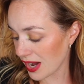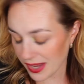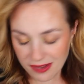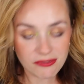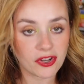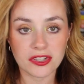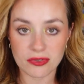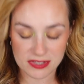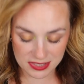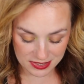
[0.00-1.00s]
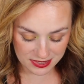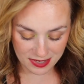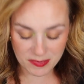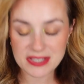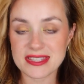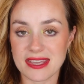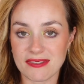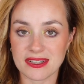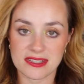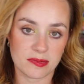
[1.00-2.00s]
I have not used this. I've been
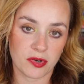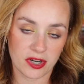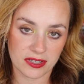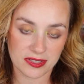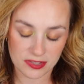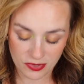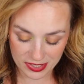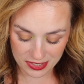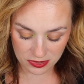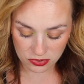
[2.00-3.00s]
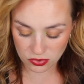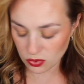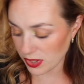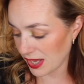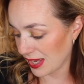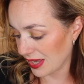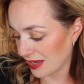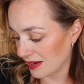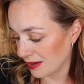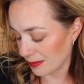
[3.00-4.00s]
saving this product so I can do
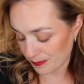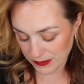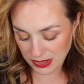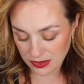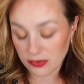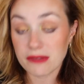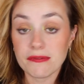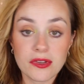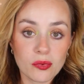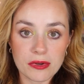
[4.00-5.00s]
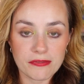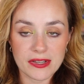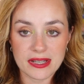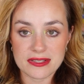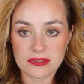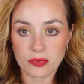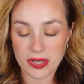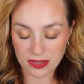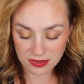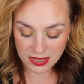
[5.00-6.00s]
a review with it as
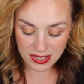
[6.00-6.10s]
well.